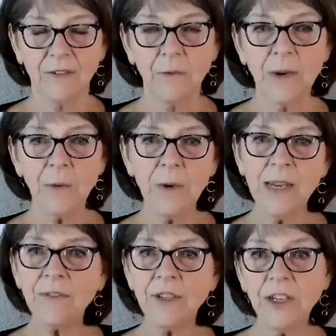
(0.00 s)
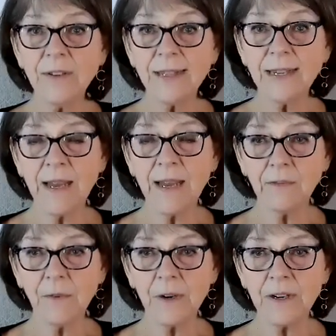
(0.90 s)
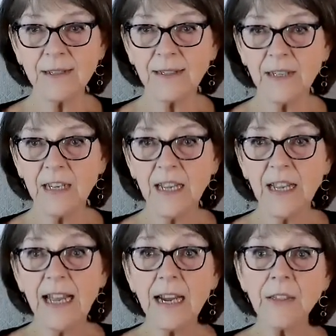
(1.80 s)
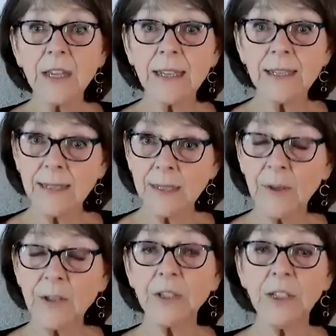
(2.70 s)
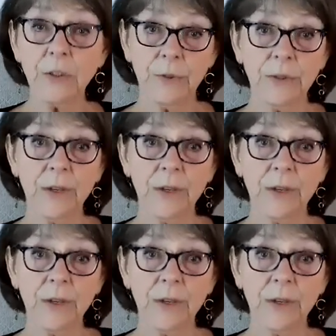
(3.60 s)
when we're even using metaphors. And I think that's especially true